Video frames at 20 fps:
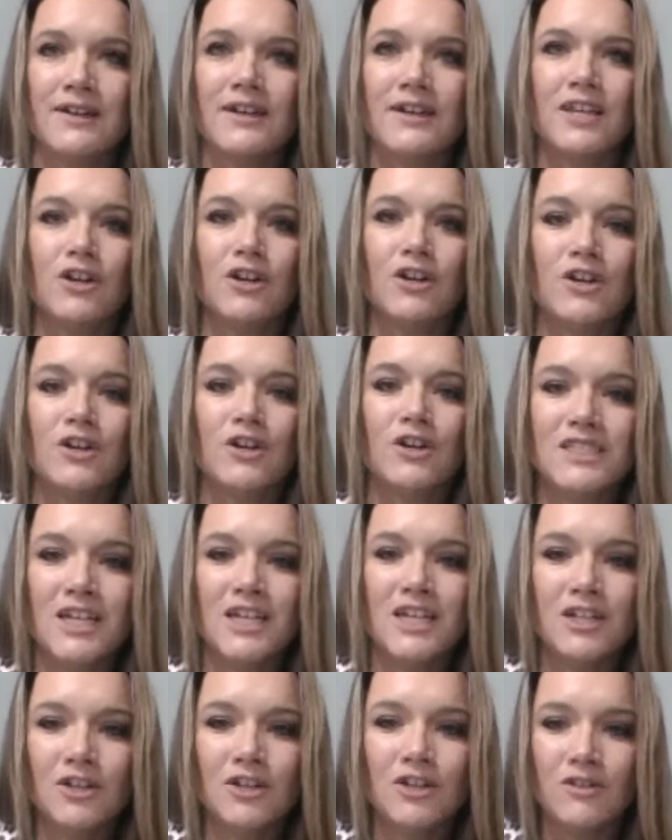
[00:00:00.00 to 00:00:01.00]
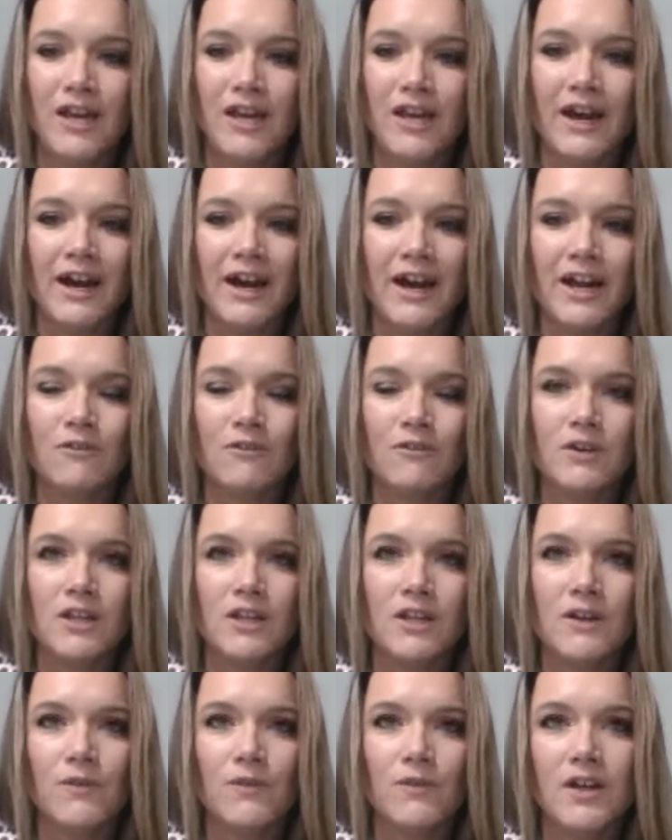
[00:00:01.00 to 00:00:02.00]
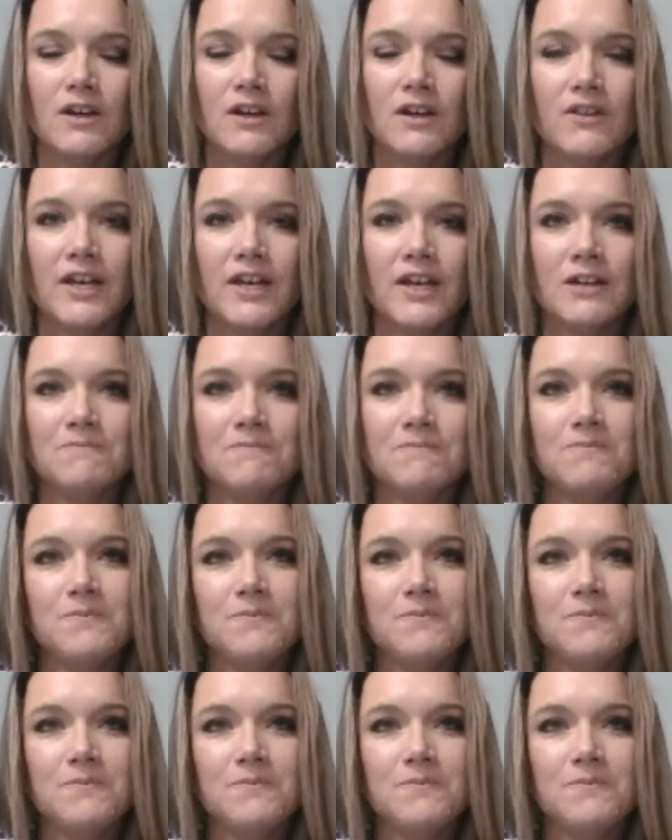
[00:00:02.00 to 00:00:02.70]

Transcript: you know continue that i really feel that